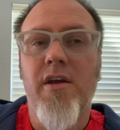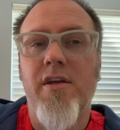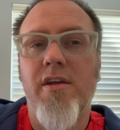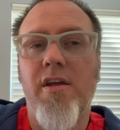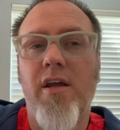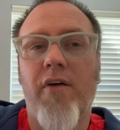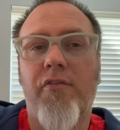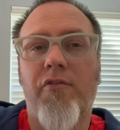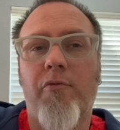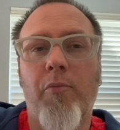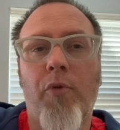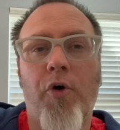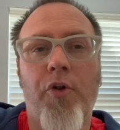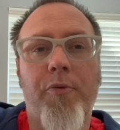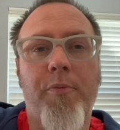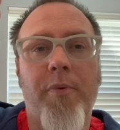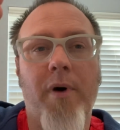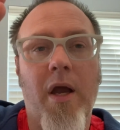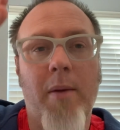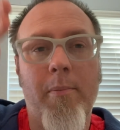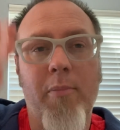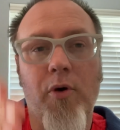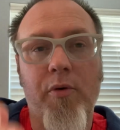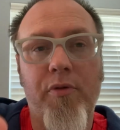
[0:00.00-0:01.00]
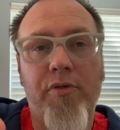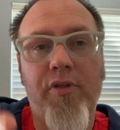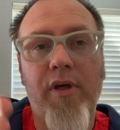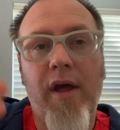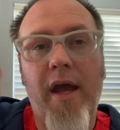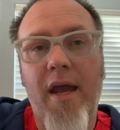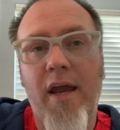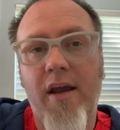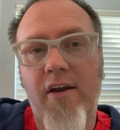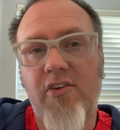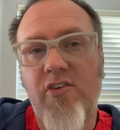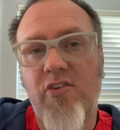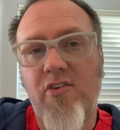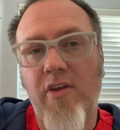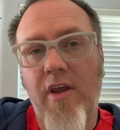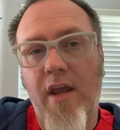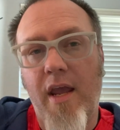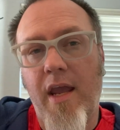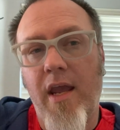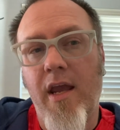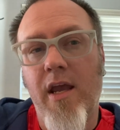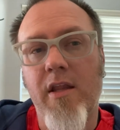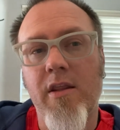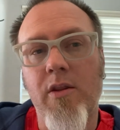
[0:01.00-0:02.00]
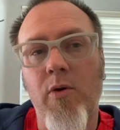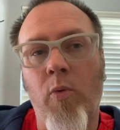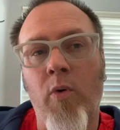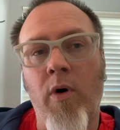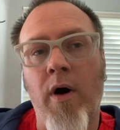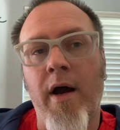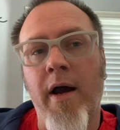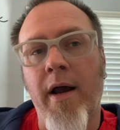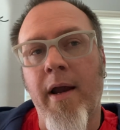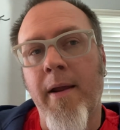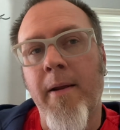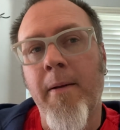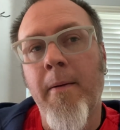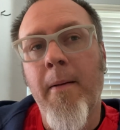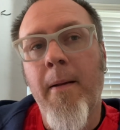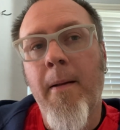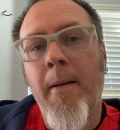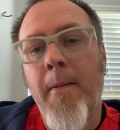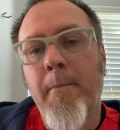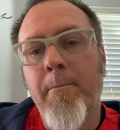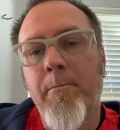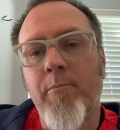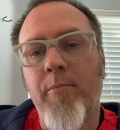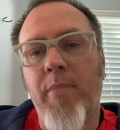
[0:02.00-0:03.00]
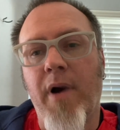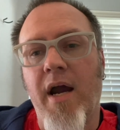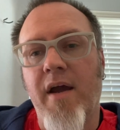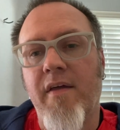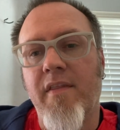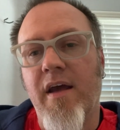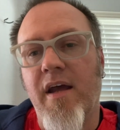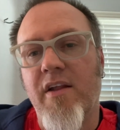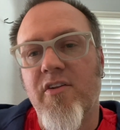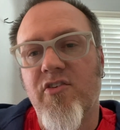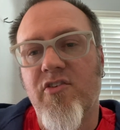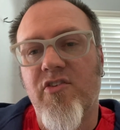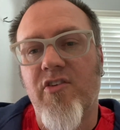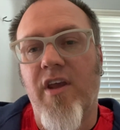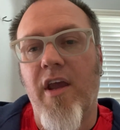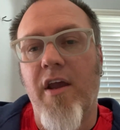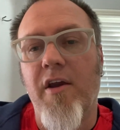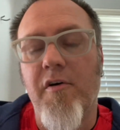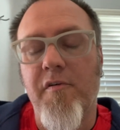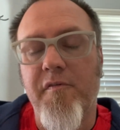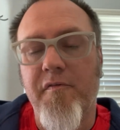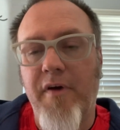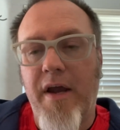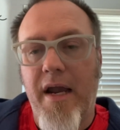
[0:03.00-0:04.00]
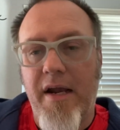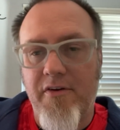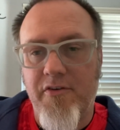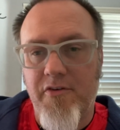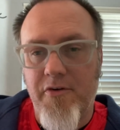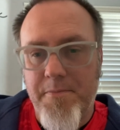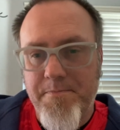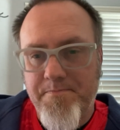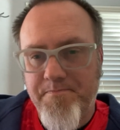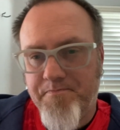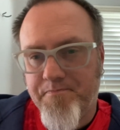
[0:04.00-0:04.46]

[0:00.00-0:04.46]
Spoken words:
You have to multiply both the x and the y by that scale factor.